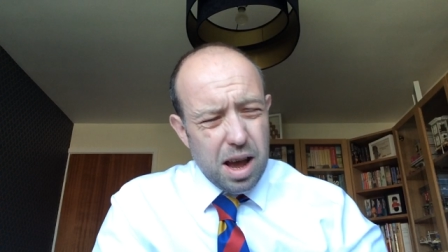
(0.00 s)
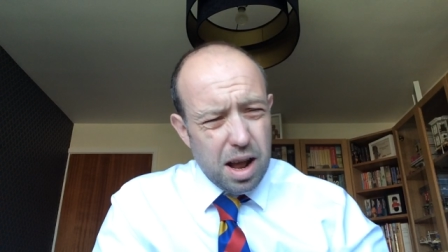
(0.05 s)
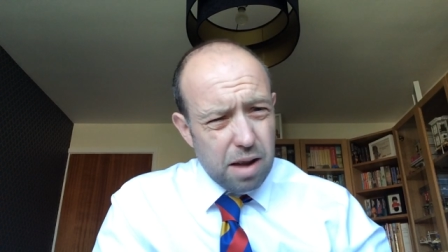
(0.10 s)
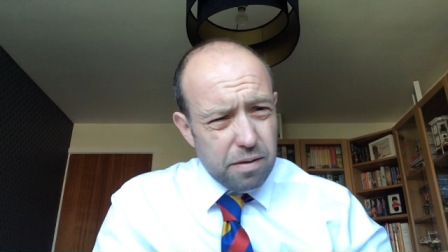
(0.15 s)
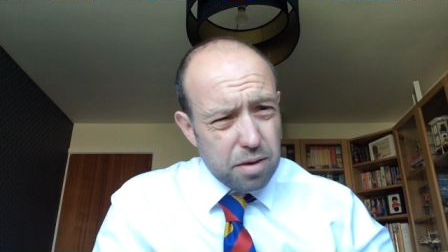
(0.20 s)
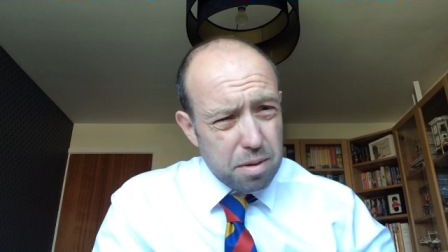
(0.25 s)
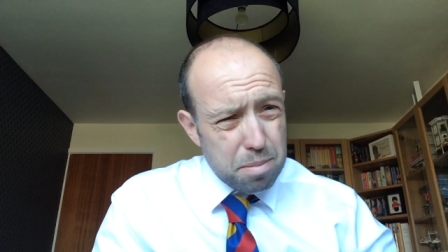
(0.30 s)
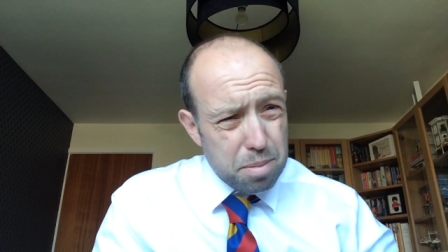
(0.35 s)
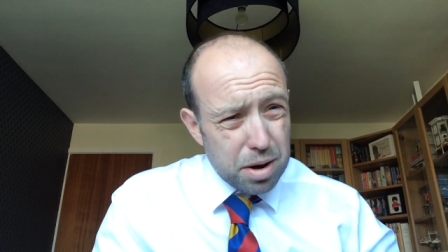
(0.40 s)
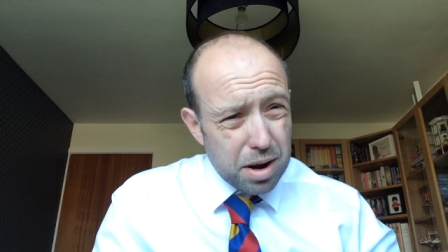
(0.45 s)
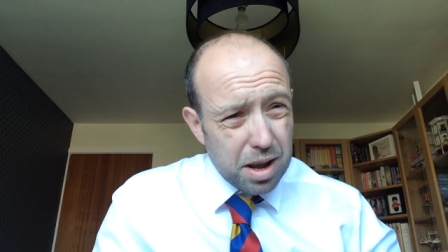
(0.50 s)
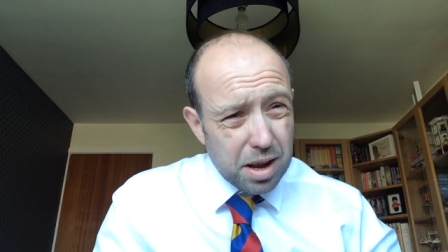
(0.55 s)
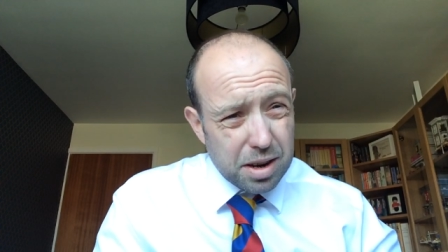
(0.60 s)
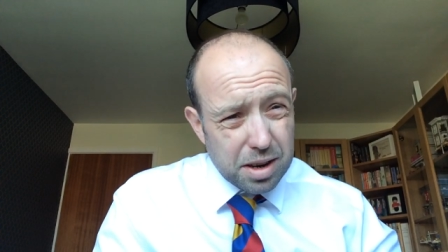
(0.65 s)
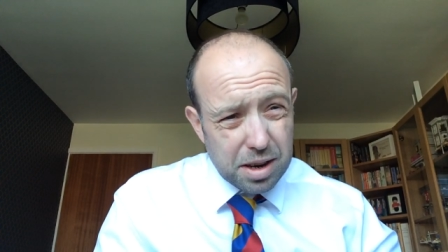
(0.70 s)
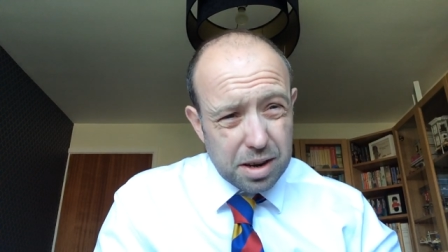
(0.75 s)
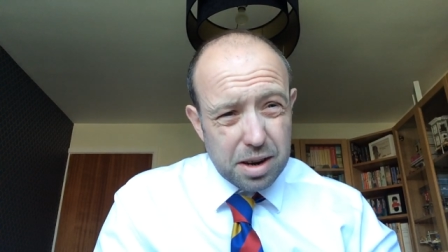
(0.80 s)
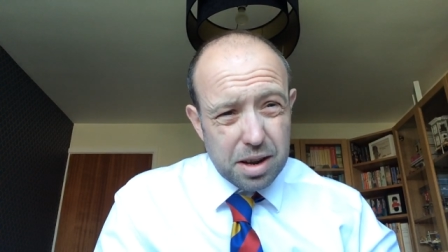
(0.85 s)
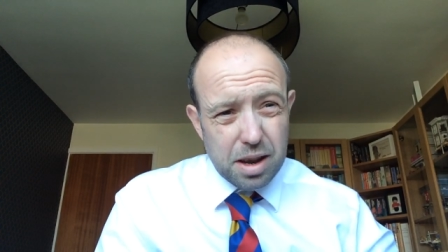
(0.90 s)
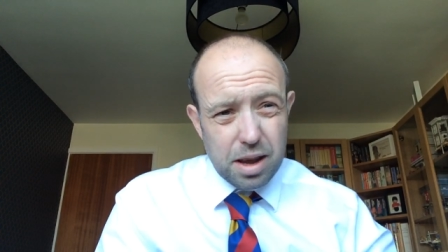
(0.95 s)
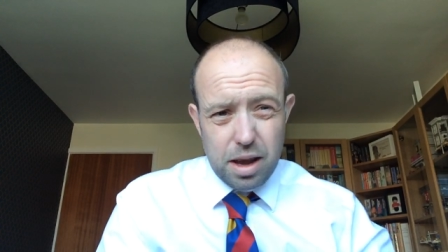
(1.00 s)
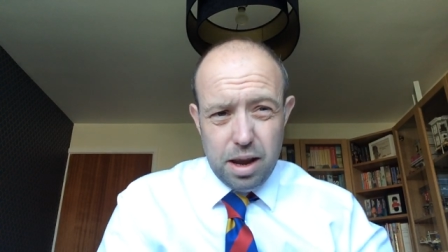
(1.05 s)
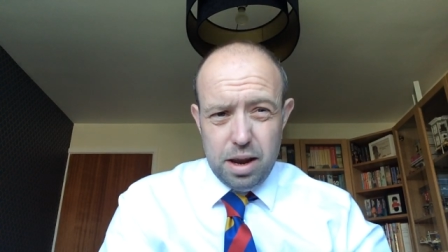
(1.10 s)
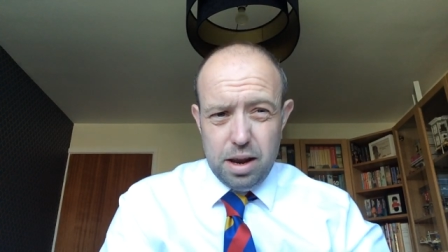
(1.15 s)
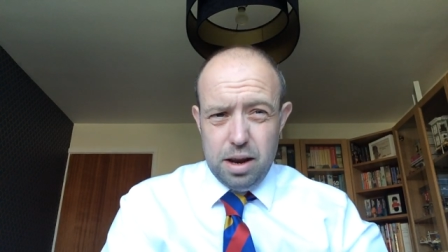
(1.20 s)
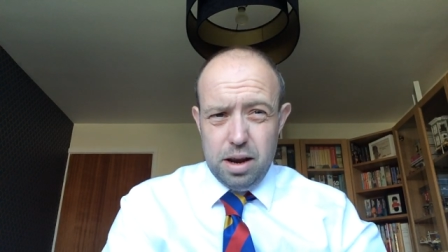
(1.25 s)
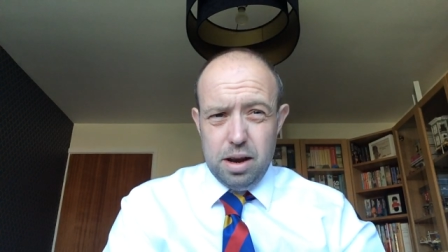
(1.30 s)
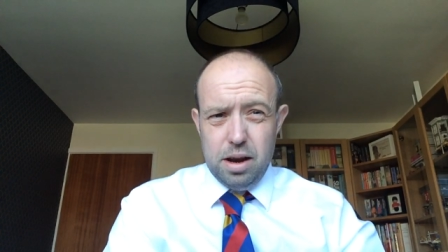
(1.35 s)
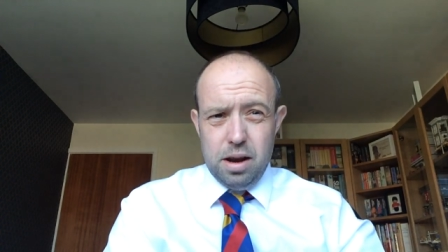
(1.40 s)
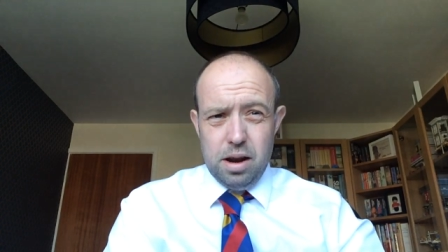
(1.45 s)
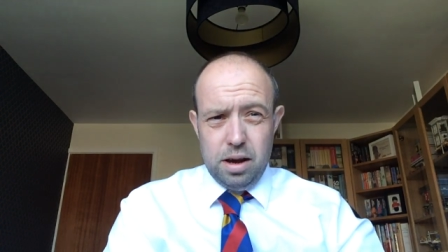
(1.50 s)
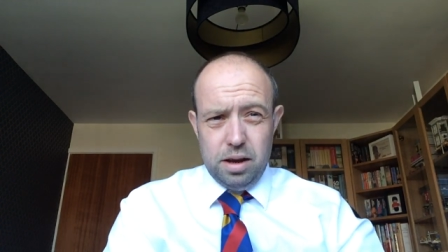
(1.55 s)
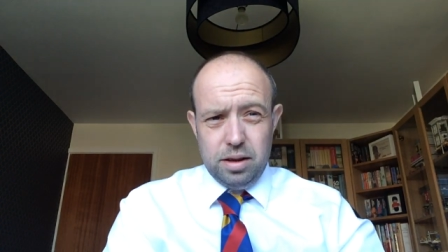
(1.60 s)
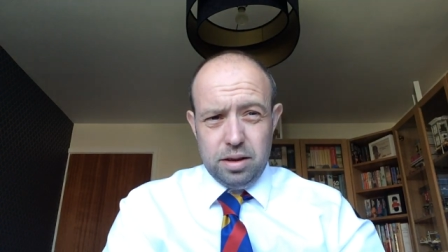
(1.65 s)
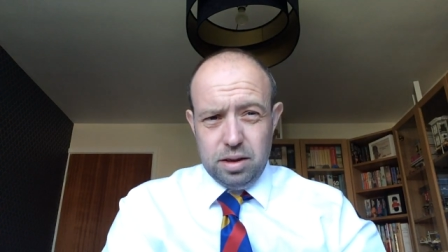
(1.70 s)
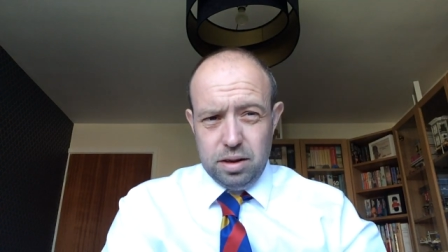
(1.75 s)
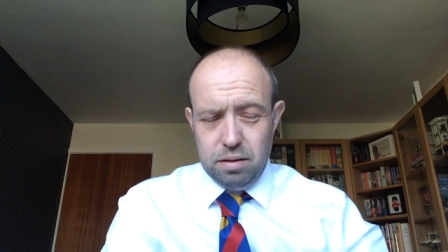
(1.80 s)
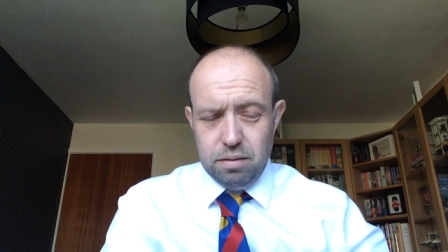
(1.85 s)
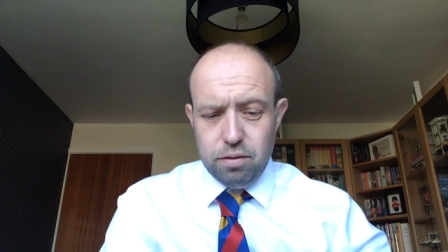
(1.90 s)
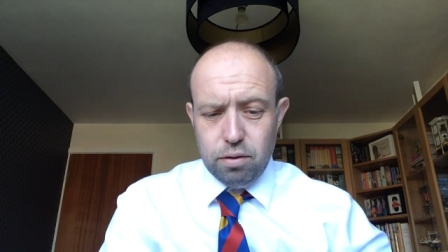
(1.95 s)
hell of a blooding in
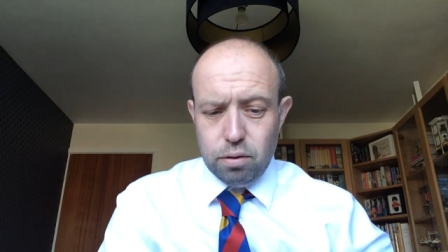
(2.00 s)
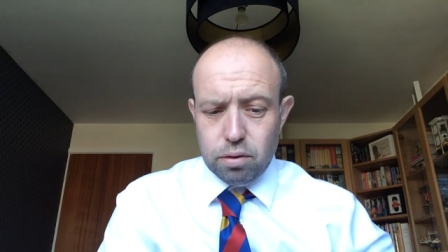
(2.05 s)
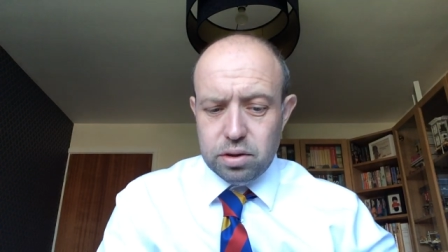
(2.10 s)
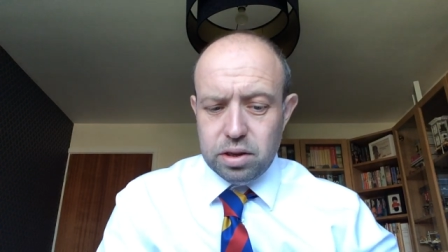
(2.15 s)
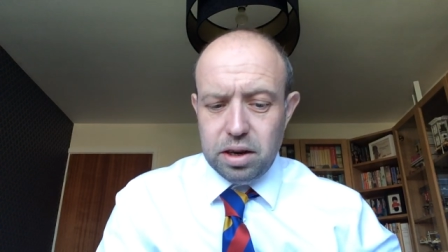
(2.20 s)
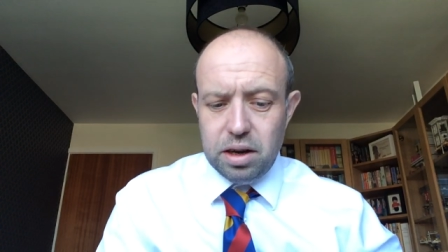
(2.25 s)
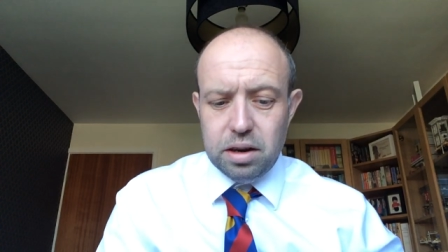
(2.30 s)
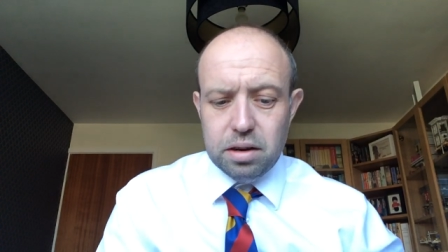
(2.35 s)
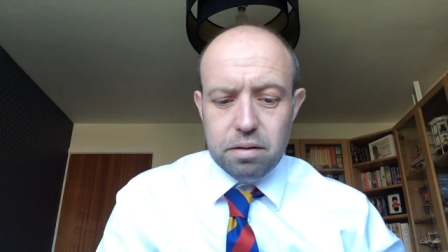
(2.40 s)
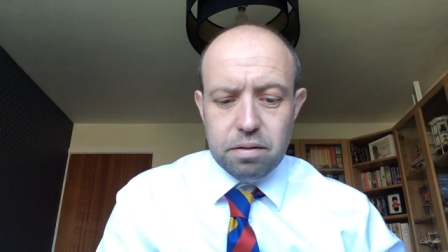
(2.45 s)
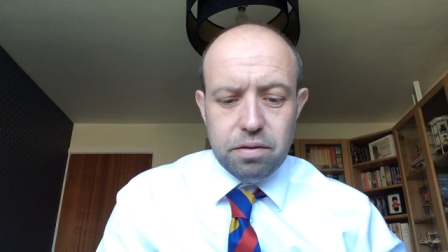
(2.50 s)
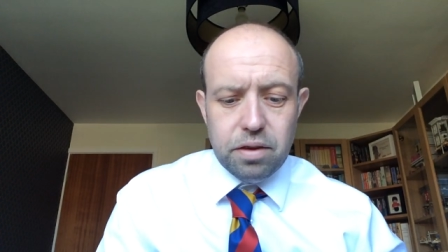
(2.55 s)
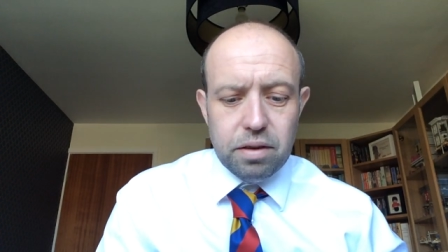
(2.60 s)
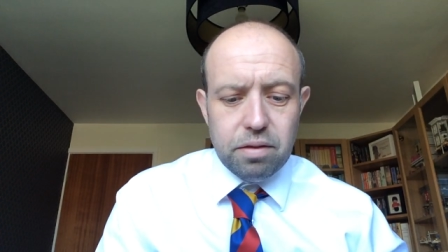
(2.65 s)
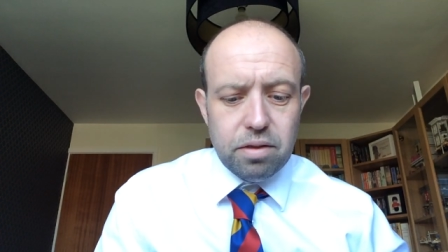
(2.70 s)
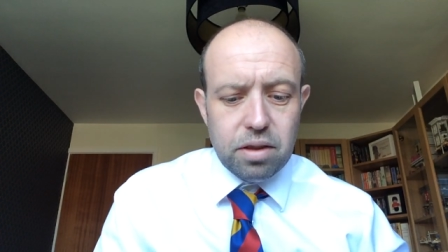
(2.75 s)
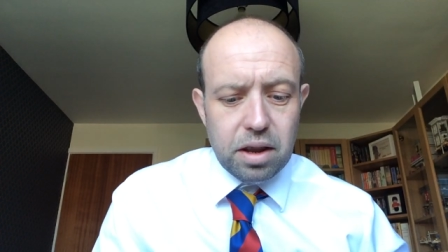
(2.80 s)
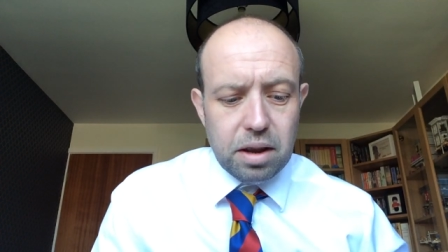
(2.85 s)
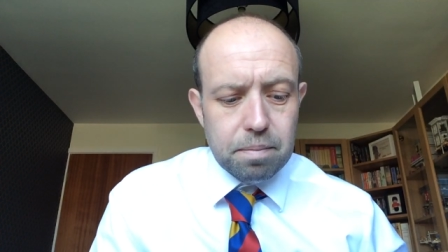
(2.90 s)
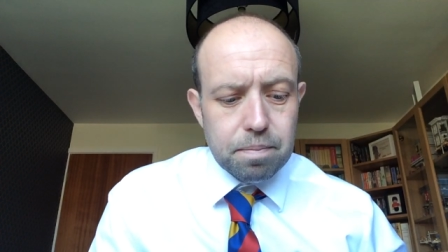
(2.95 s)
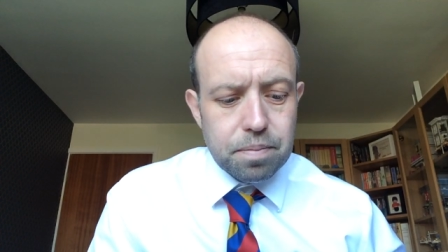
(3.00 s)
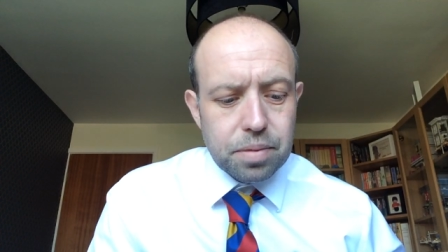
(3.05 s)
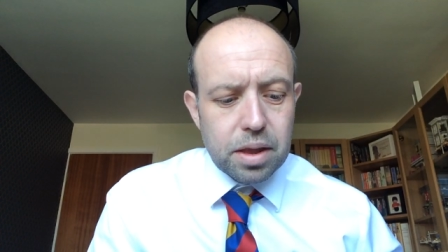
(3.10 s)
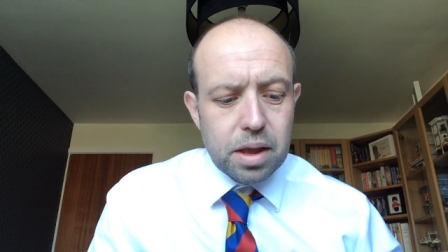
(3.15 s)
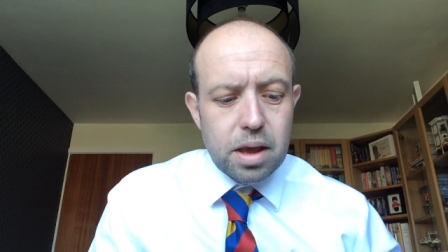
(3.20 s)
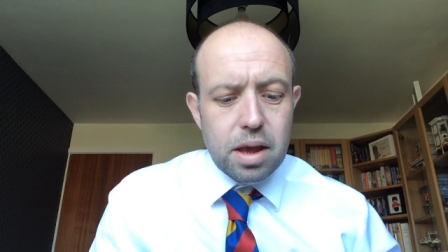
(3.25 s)
1914 and 15.